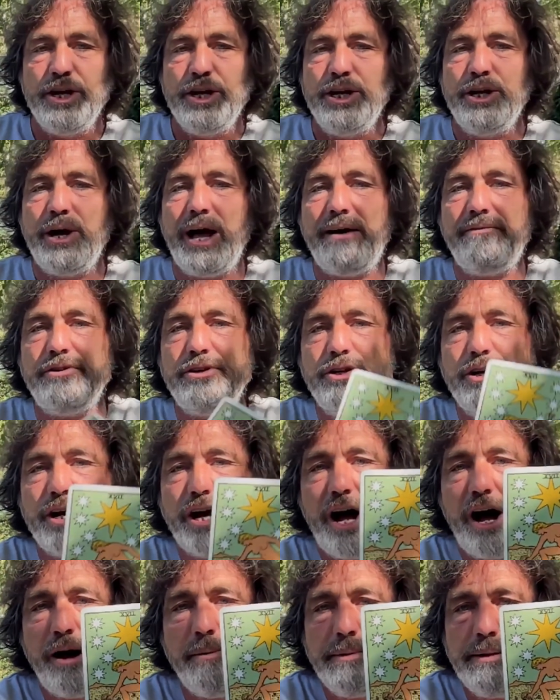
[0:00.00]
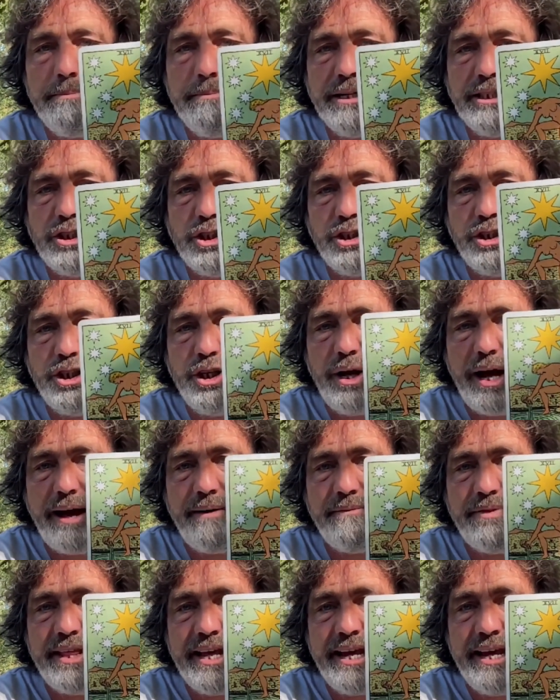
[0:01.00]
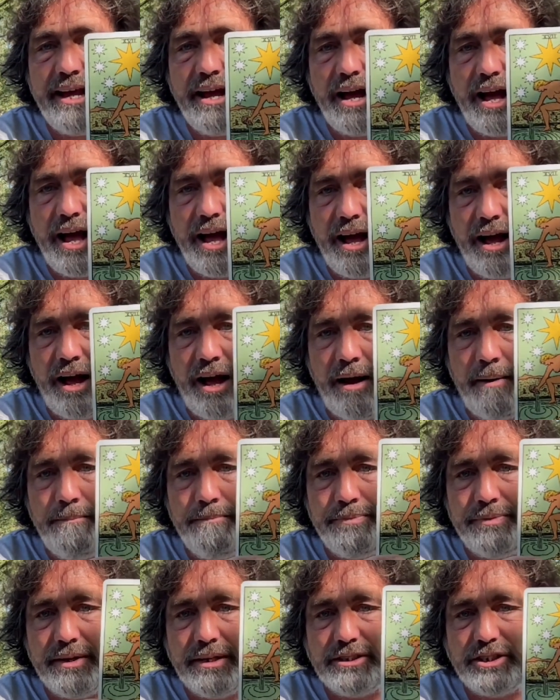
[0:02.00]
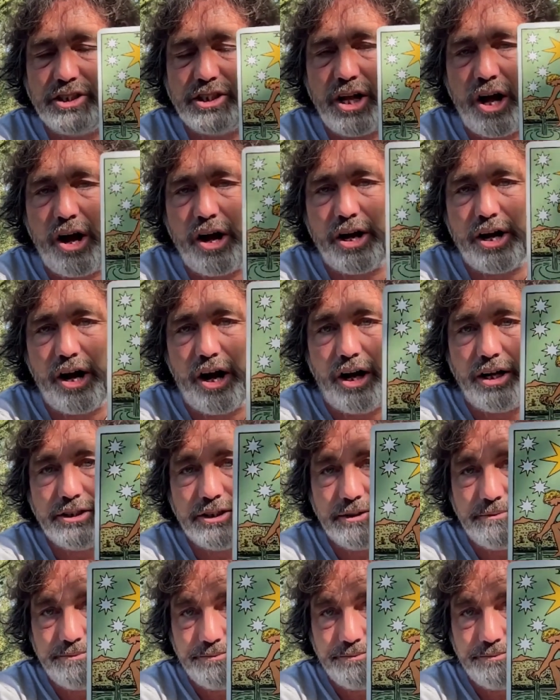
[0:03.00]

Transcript: You have on your karmic mission, you have the um, star card.